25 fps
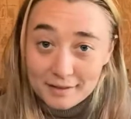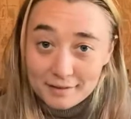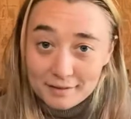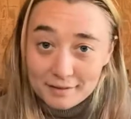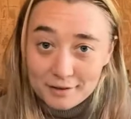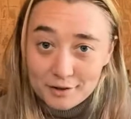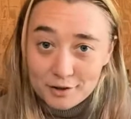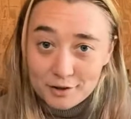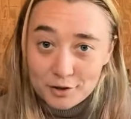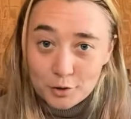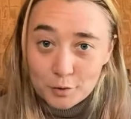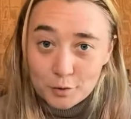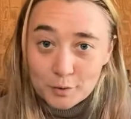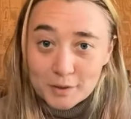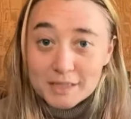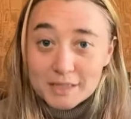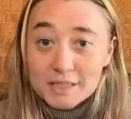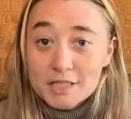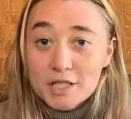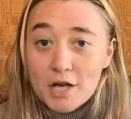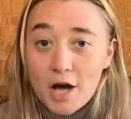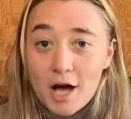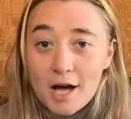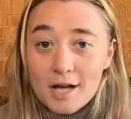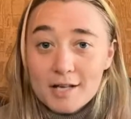who is
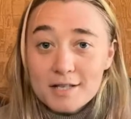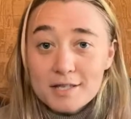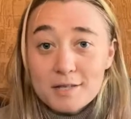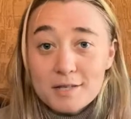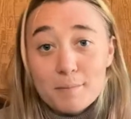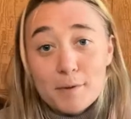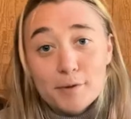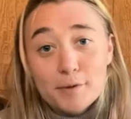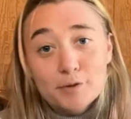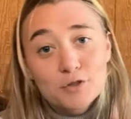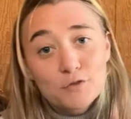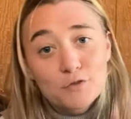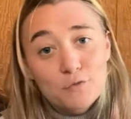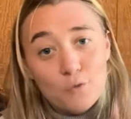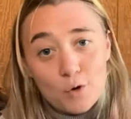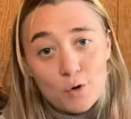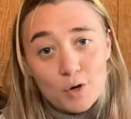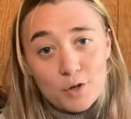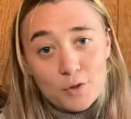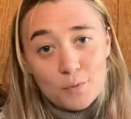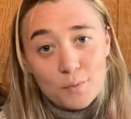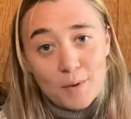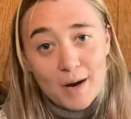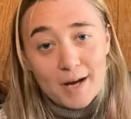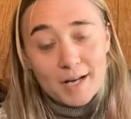not the most
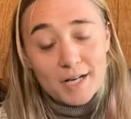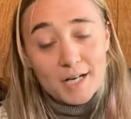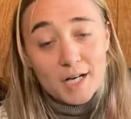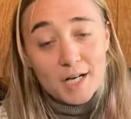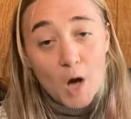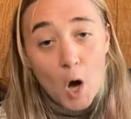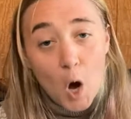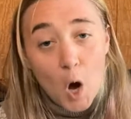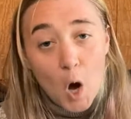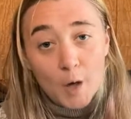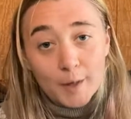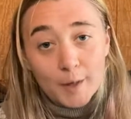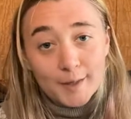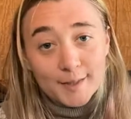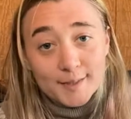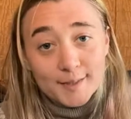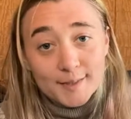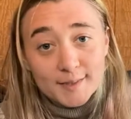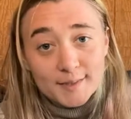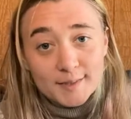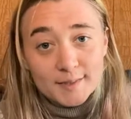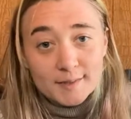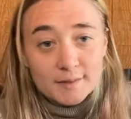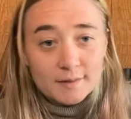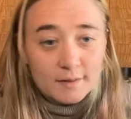forthright and
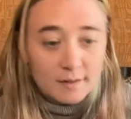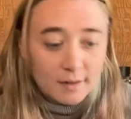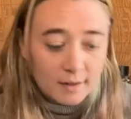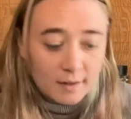honest,